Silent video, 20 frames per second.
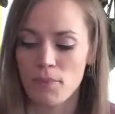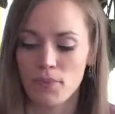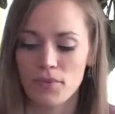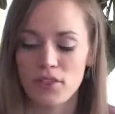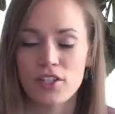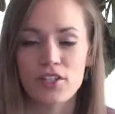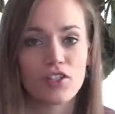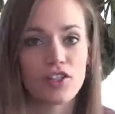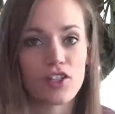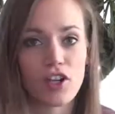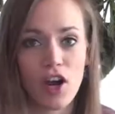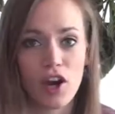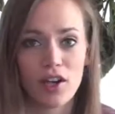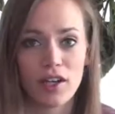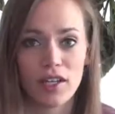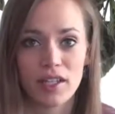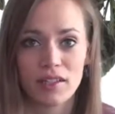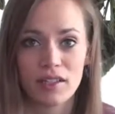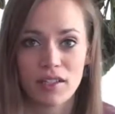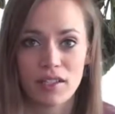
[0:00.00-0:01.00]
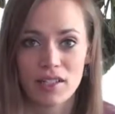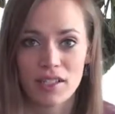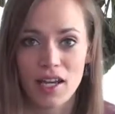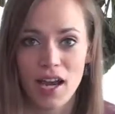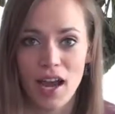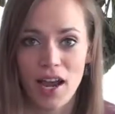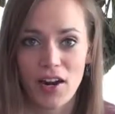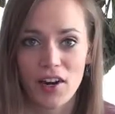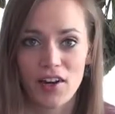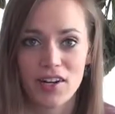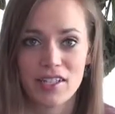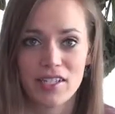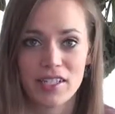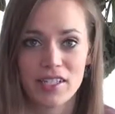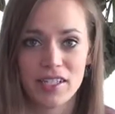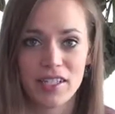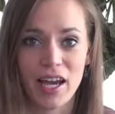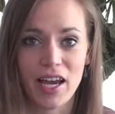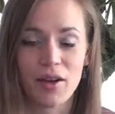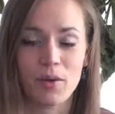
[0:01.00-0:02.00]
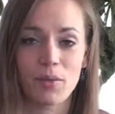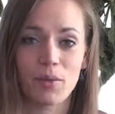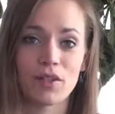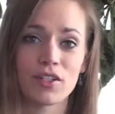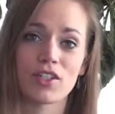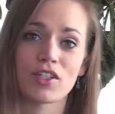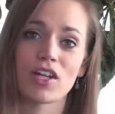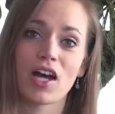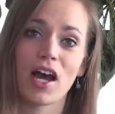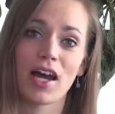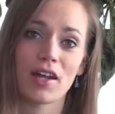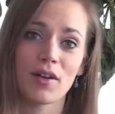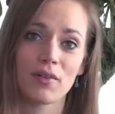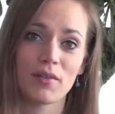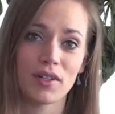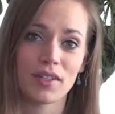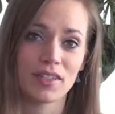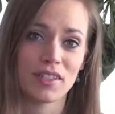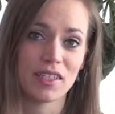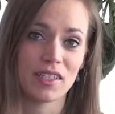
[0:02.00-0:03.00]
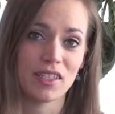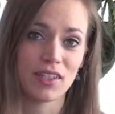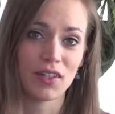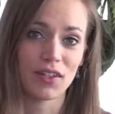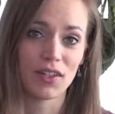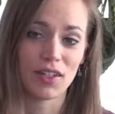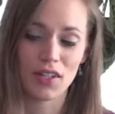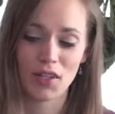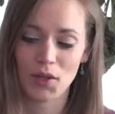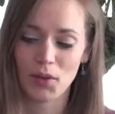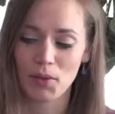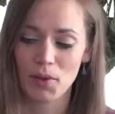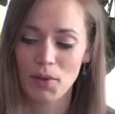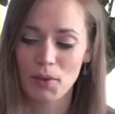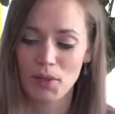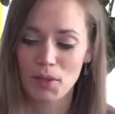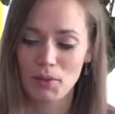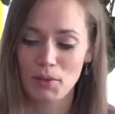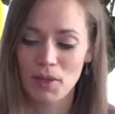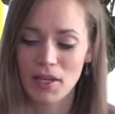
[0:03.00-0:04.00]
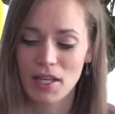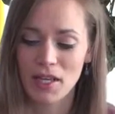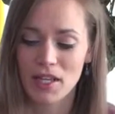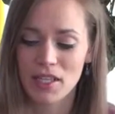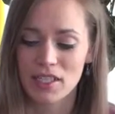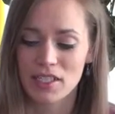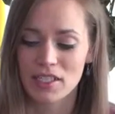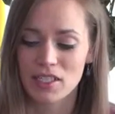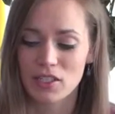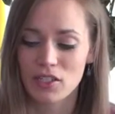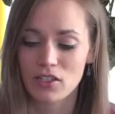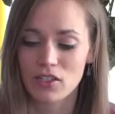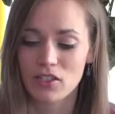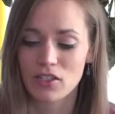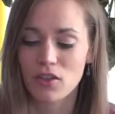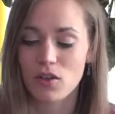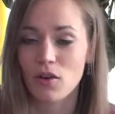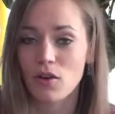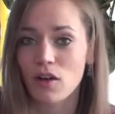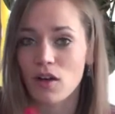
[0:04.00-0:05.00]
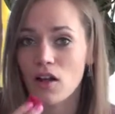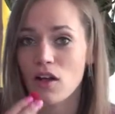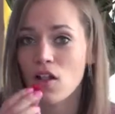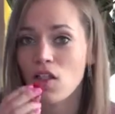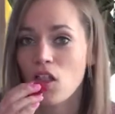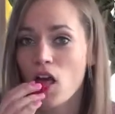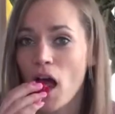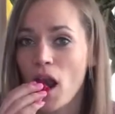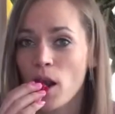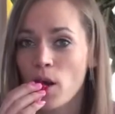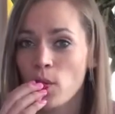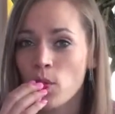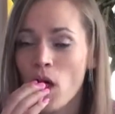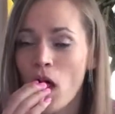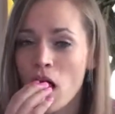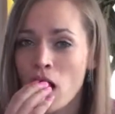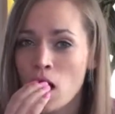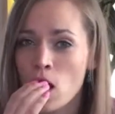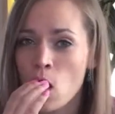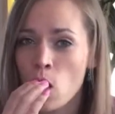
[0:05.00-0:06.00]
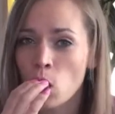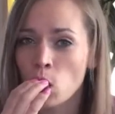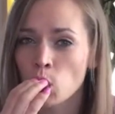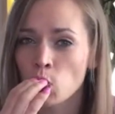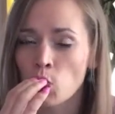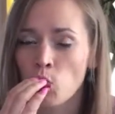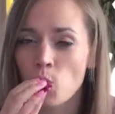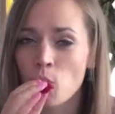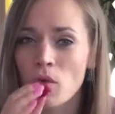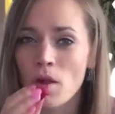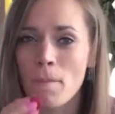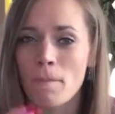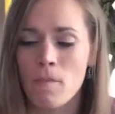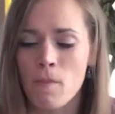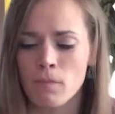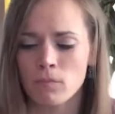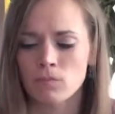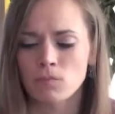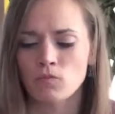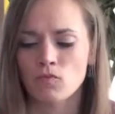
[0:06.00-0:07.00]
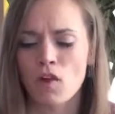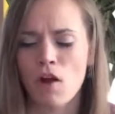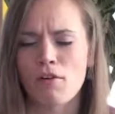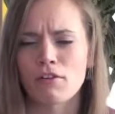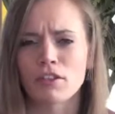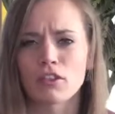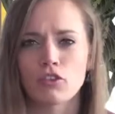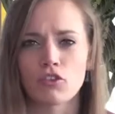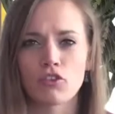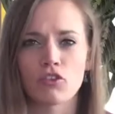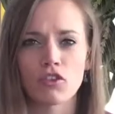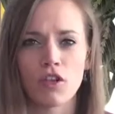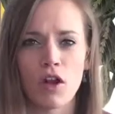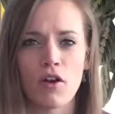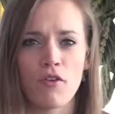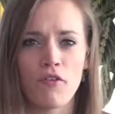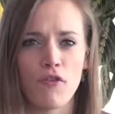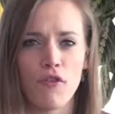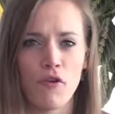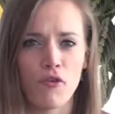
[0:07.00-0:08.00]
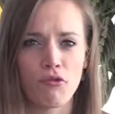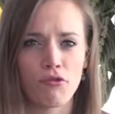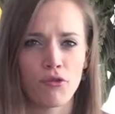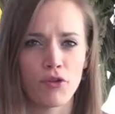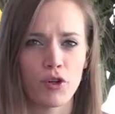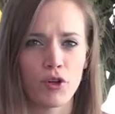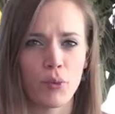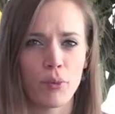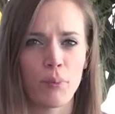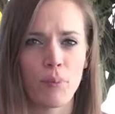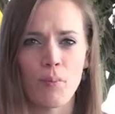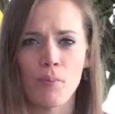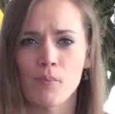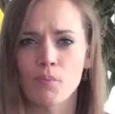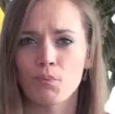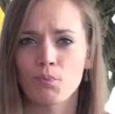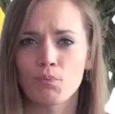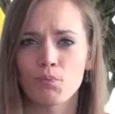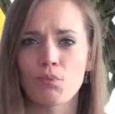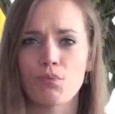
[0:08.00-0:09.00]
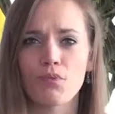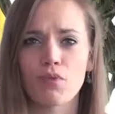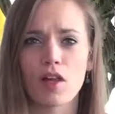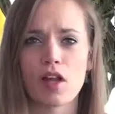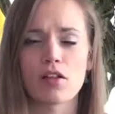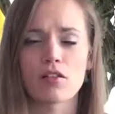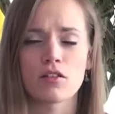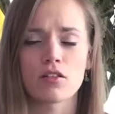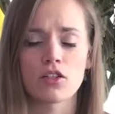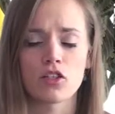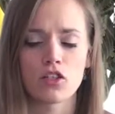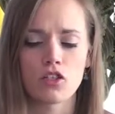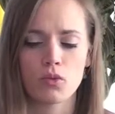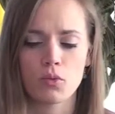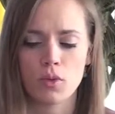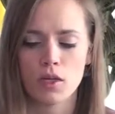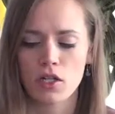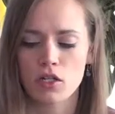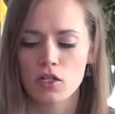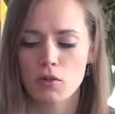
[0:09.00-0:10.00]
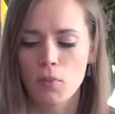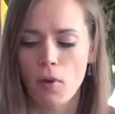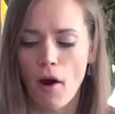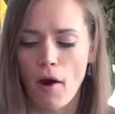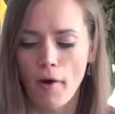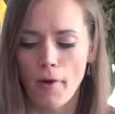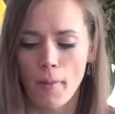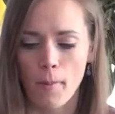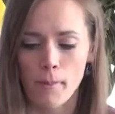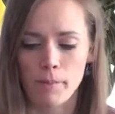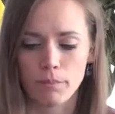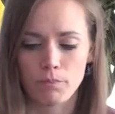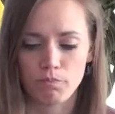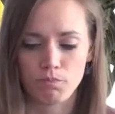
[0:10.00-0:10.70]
discarding the entire inside, which I don't necessarily agree with, because there's a lot of, like, the center of the fruit, it's the sweetest part.